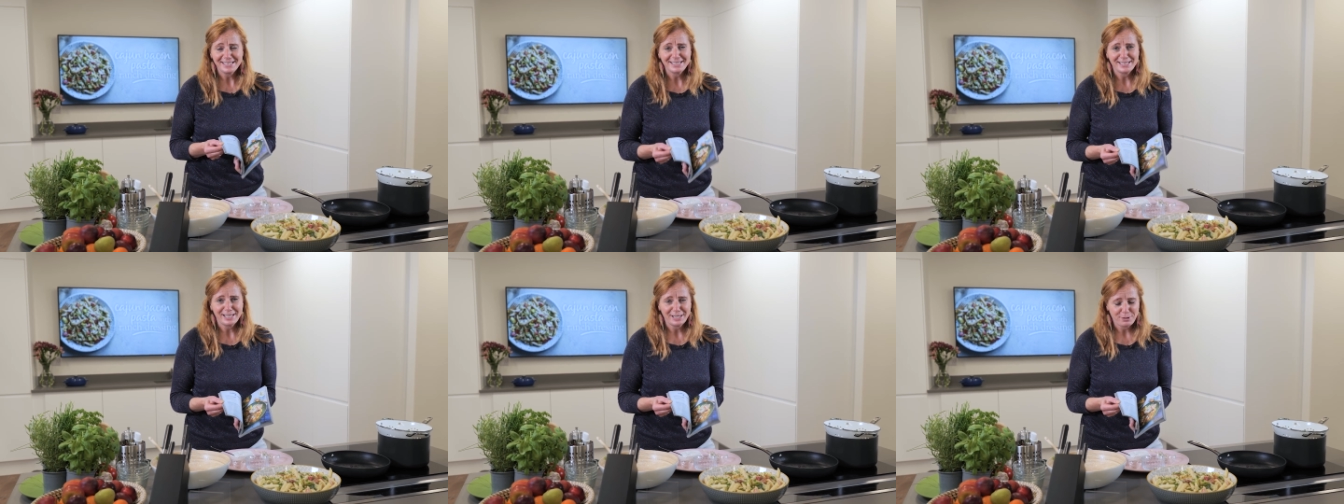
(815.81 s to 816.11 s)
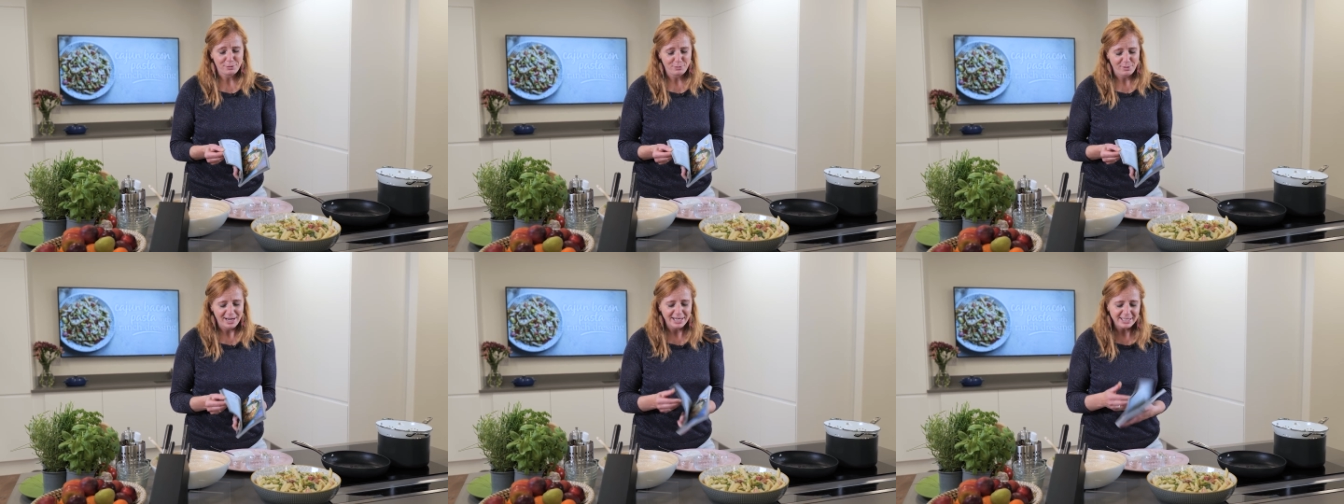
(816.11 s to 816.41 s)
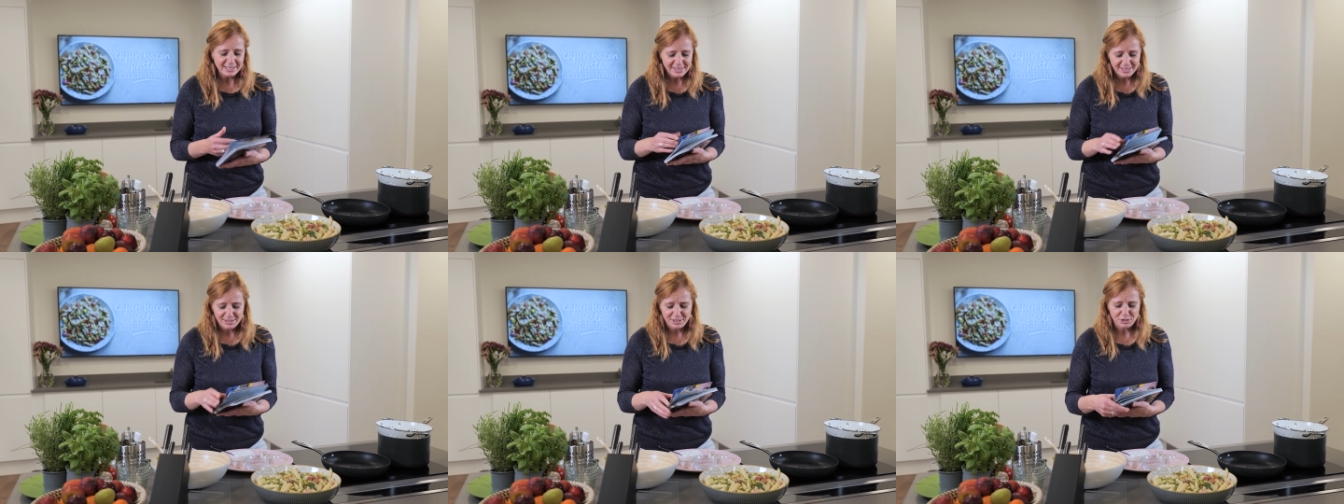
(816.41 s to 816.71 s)
Isn't that
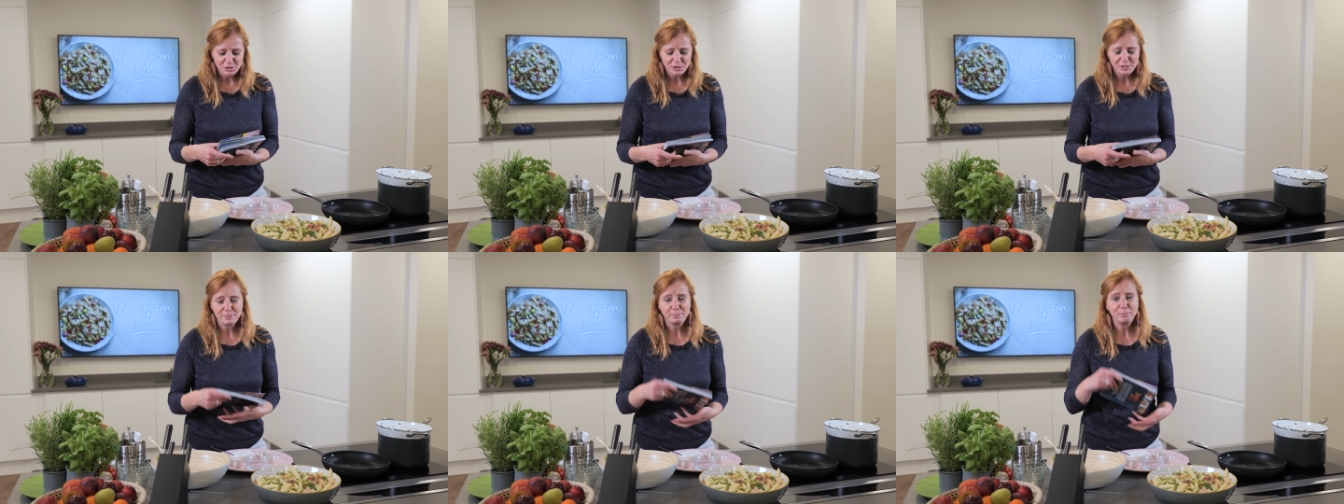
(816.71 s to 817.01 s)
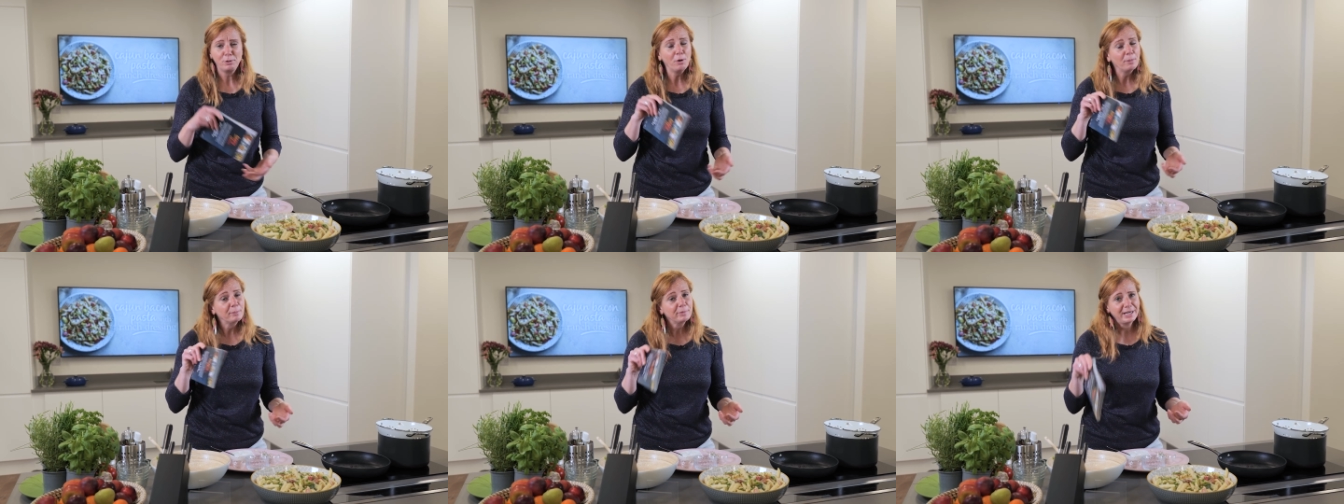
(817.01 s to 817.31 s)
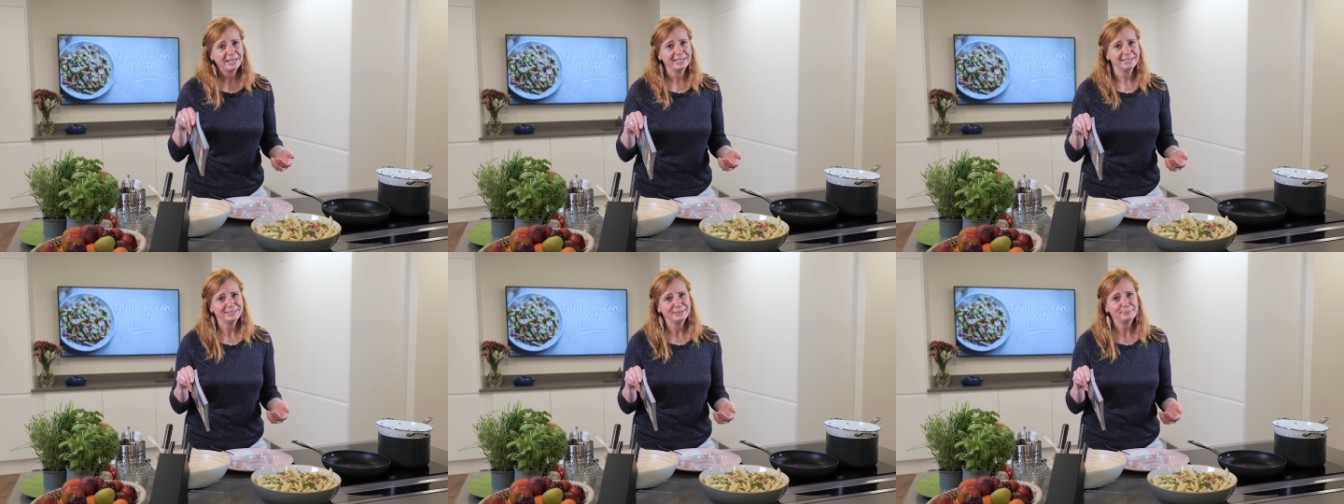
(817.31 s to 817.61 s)
great? So you can just pop
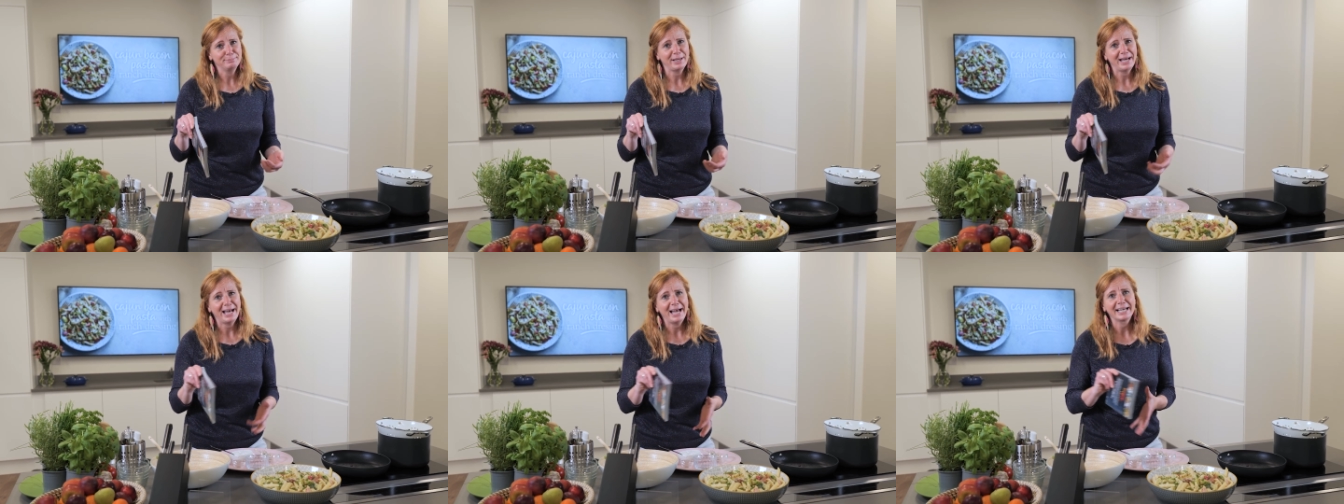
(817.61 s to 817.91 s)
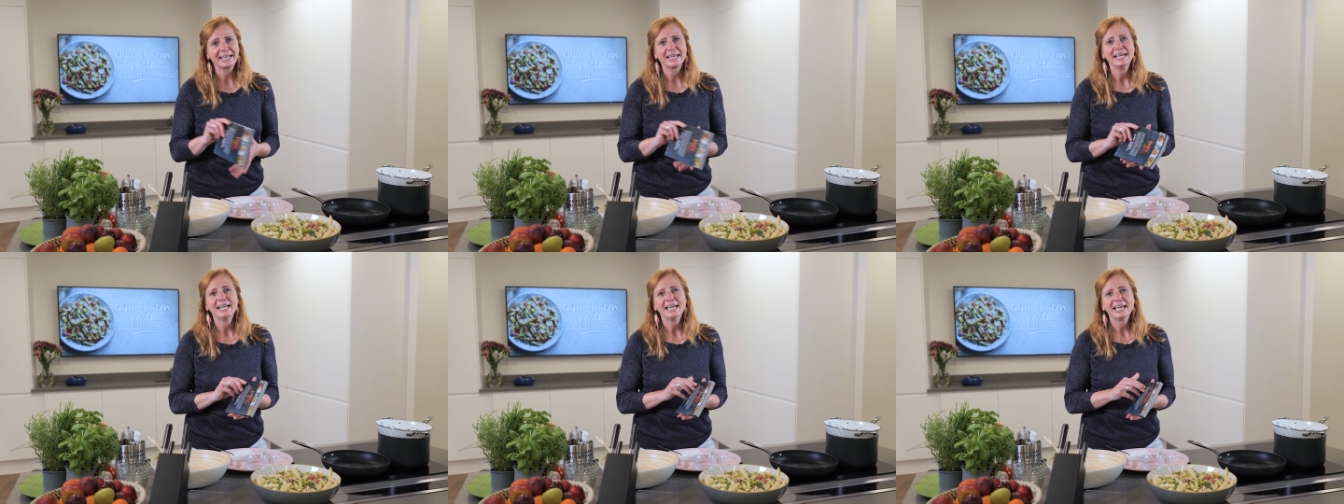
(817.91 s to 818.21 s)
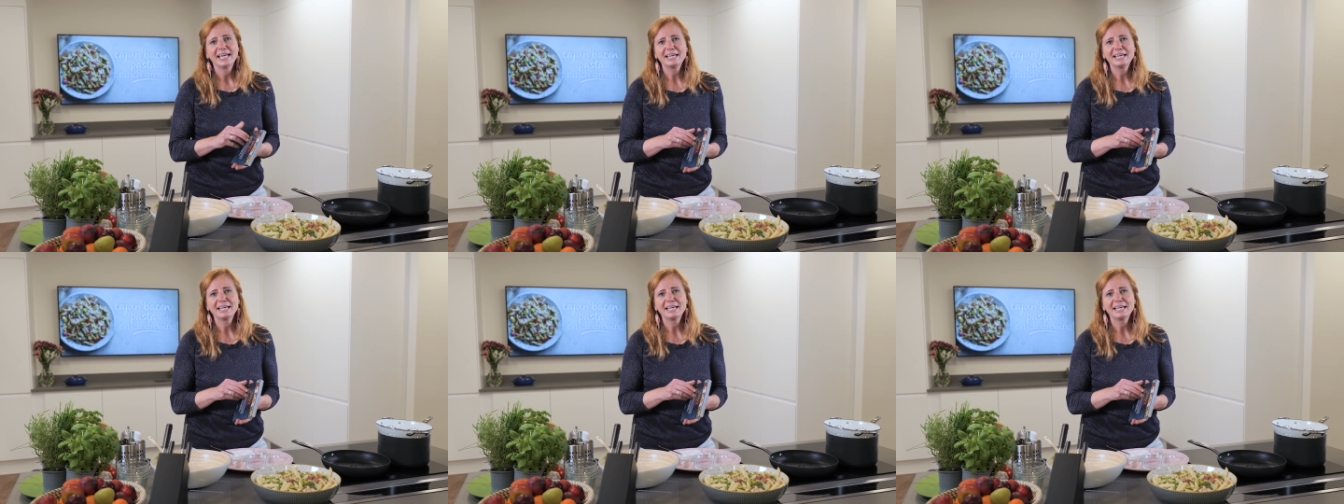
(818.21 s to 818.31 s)
that in your bag.